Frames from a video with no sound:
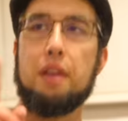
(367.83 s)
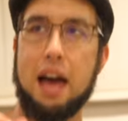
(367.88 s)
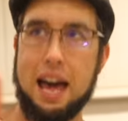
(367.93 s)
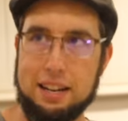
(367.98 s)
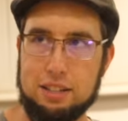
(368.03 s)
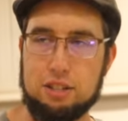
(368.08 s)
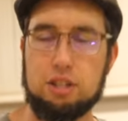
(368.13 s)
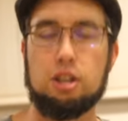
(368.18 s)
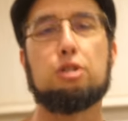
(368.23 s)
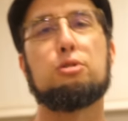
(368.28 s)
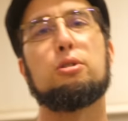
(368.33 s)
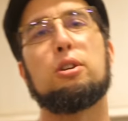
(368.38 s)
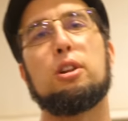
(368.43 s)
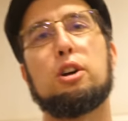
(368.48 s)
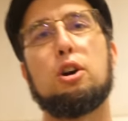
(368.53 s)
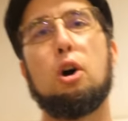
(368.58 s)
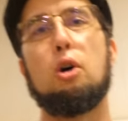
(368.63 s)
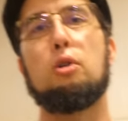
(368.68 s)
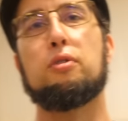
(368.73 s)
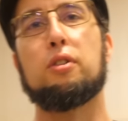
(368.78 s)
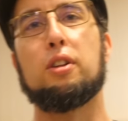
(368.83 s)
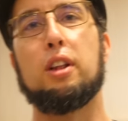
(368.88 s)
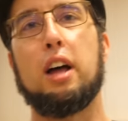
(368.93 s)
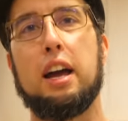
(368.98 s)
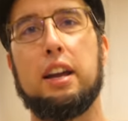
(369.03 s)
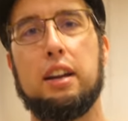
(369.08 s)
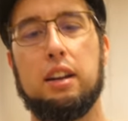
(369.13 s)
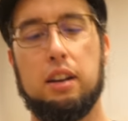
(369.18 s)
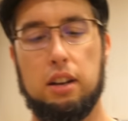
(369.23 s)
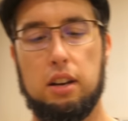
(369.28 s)
That is the acrylic
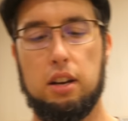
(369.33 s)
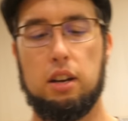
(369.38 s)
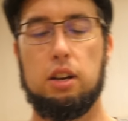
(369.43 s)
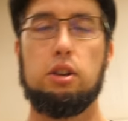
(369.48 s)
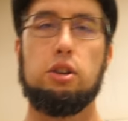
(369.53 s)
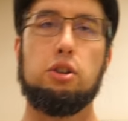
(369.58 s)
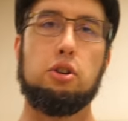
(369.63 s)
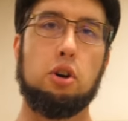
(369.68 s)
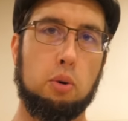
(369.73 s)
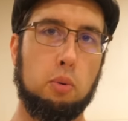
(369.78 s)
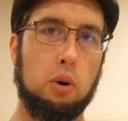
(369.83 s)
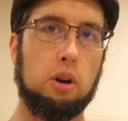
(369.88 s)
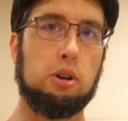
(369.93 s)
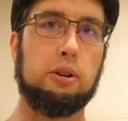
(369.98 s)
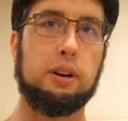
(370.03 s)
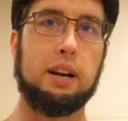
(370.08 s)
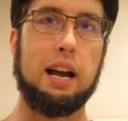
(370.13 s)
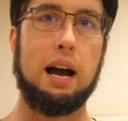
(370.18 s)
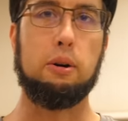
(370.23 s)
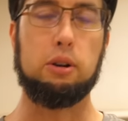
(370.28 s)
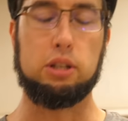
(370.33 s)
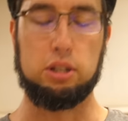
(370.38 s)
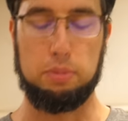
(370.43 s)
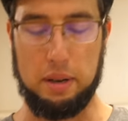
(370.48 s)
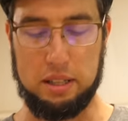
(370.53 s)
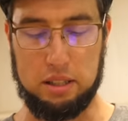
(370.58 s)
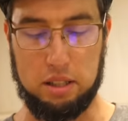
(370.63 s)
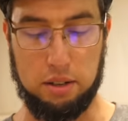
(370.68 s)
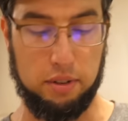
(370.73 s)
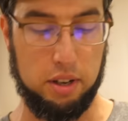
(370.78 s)
overlay. You're wondering how
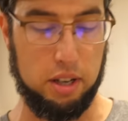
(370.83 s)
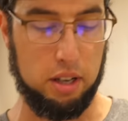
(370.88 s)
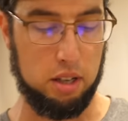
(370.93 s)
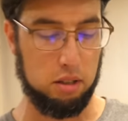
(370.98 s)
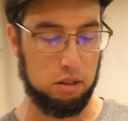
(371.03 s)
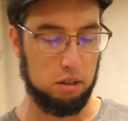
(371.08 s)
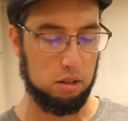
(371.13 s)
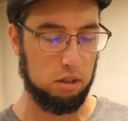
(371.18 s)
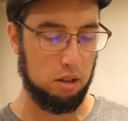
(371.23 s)
expensive it is.